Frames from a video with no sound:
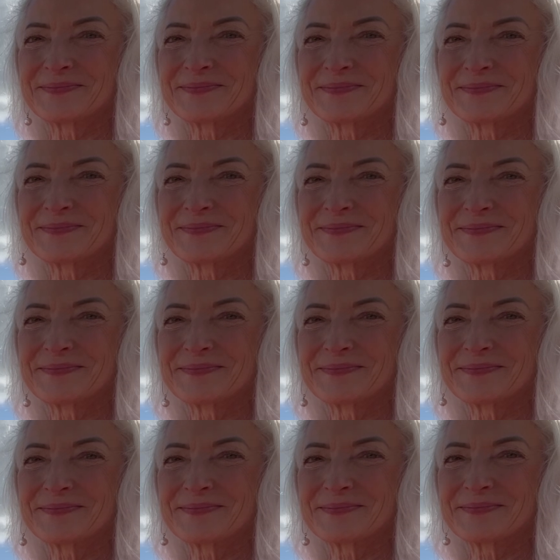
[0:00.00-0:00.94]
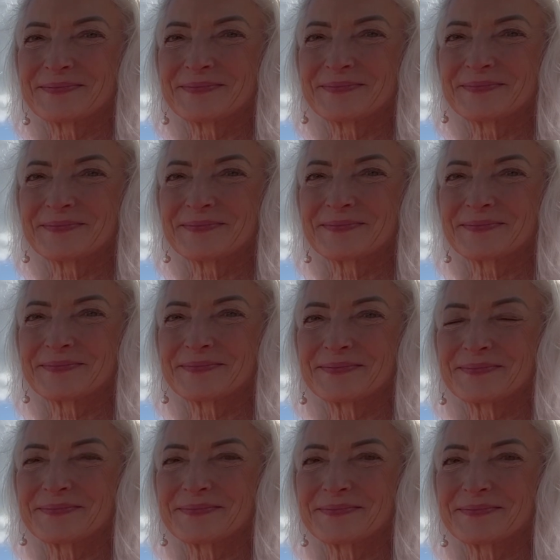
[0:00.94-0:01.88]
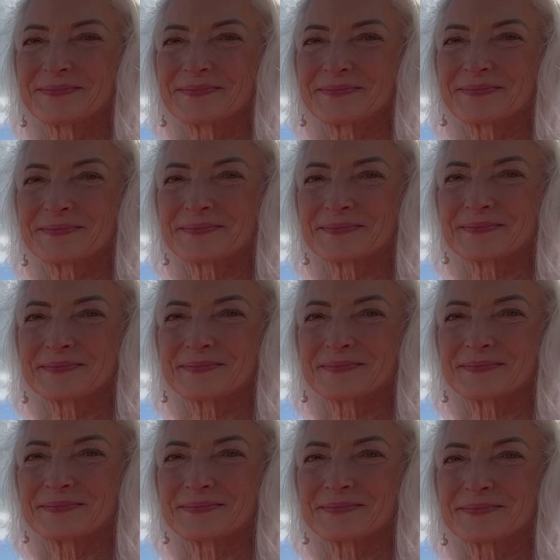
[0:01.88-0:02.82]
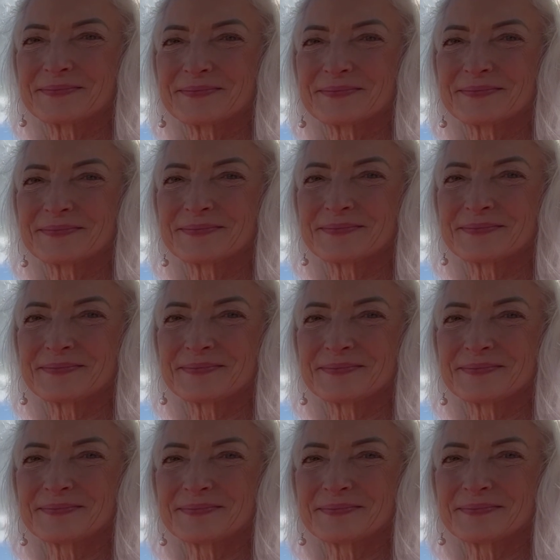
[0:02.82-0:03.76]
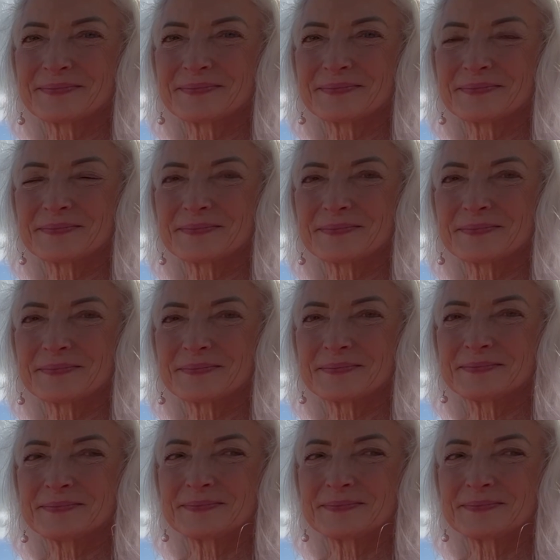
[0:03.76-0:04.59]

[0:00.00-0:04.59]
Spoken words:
This person isn't speaking.